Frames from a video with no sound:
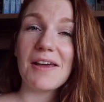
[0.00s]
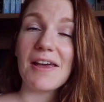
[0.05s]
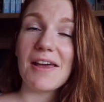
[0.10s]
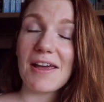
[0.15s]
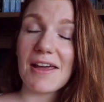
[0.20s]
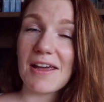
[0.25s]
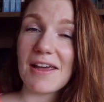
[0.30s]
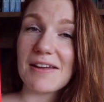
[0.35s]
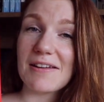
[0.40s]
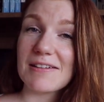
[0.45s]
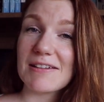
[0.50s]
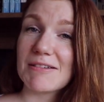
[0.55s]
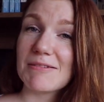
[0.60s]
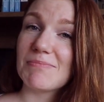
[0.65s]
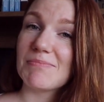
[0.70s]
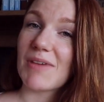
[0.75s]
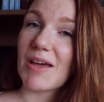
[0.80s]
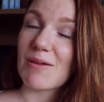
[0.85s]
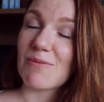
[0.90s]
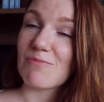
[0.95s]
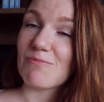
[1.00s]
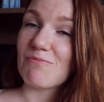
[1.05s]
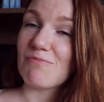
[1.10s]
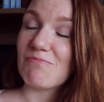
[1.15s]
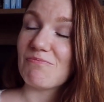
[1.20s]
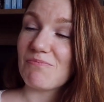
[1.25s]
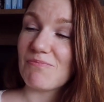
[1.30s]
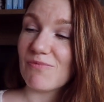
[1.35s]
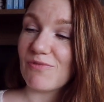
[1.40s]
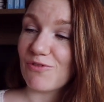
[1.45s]
and I'm
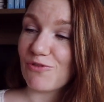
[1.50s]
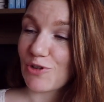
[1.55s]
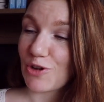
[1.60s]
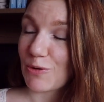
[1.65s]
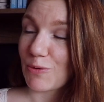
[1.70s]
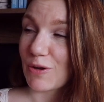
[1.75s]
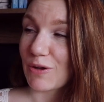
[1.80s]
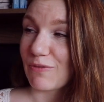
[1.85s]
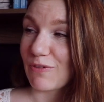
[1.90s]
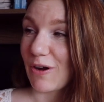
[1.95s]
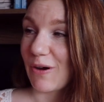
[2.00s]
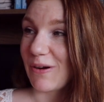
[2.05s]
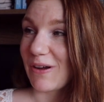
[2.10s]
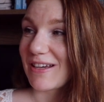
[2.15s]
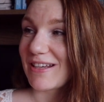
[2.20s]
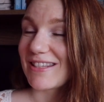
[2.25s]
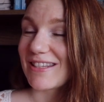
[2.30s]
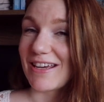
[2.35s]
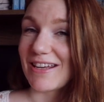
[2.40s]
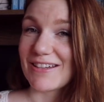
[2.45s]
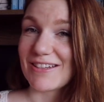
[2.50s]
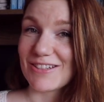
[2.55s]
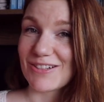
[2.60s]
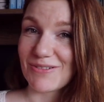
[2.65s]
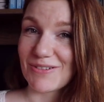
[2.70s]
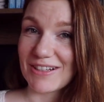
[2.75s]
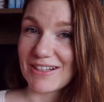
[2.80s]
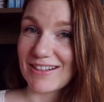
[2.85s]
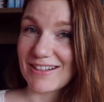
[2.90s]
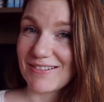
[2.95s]
very, very excited to
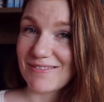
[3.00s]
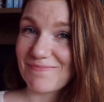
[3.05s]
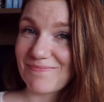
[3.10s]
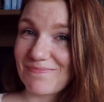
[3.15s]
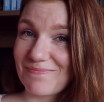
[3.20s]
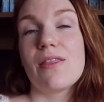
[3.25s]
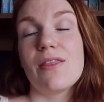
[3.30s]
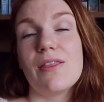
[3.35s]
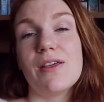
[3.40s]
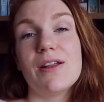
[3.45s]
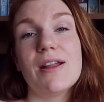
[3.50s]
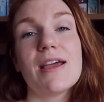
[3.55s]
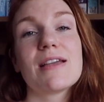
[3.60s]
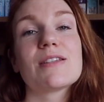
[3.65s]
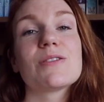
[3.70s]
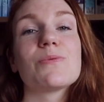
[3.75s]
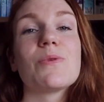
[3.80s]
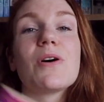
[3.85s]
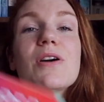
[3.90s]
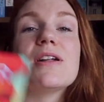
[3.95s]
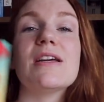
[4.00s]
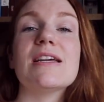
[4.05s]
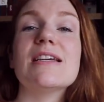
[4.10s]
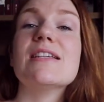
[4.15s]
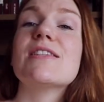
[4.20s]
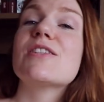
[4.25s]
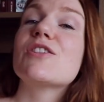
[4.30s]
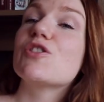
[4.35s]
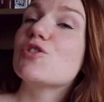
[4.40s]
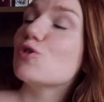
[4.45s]
read it. The next one
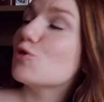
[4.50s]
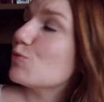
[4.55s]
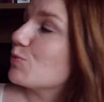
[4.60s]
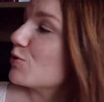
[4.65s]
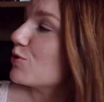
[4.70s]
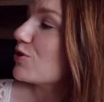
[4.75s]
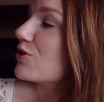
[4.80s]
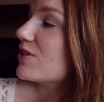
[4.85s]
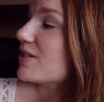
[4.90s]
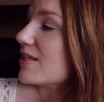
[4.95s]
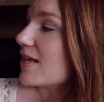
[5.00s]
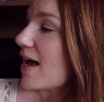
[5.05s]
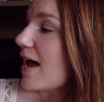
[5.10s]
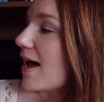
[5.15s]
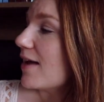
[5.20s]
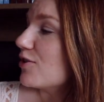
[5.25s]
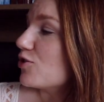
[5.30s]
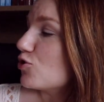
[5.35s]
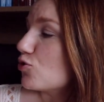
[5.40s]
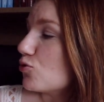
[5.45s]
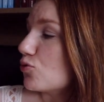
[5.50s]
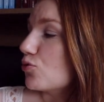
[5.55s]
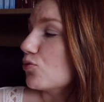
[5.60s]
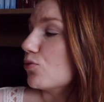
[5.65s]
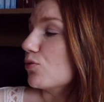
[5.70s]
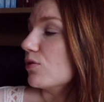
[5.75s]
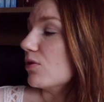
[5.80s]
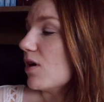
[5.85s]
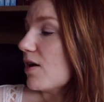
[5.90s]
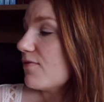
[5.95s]
is Super Sad
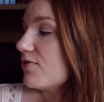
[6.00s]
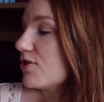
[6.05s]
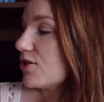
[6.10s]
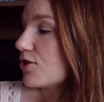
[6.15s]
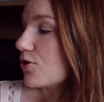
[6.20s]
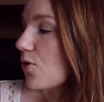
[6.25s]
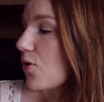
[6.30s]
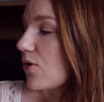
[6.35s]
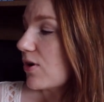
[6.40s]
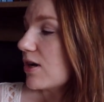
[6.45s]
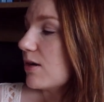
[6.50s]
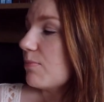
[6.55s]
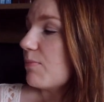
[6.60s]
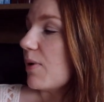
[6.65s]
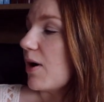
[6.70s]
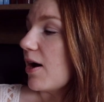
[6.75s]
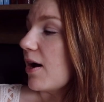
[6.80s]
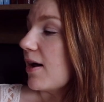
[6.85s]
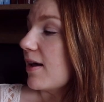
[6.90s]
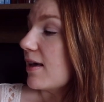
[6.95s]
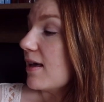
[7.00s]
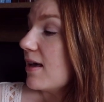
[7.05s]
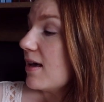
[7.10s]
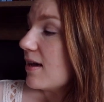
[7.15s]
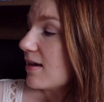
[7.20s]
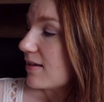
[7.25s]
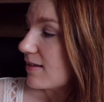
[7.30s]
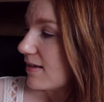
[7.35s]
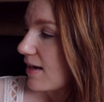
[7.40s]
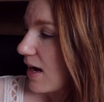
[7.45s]
True Love Story by
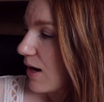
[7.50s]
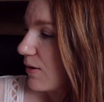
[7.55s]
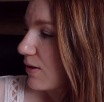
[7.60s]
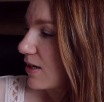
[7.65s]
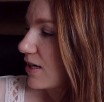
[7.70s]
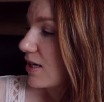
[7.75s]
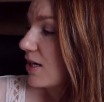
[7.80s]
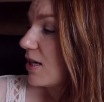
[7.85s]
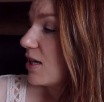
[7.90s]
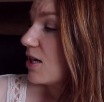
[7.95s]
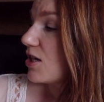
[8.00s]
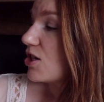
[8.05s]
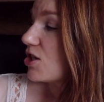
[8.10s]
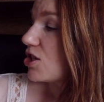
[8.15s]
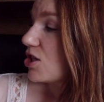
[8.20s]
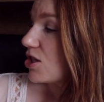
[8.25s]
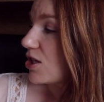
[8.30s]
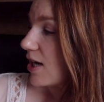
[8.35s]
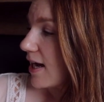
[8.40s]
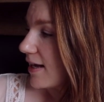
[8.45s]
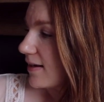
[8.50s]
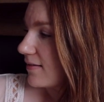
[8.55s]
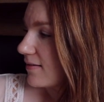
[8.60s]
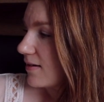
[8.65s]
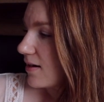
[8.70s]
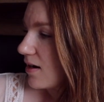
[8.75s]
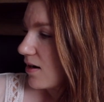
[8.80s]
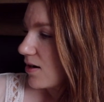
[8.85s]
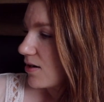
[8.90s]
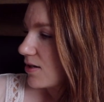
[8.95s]
Gary
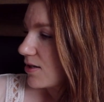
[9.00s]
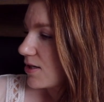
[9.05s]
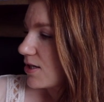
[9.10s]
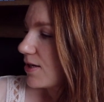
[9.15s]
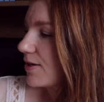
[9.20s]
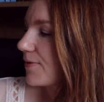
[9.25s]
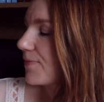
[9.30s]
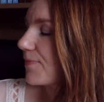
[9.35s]
Shteyngart.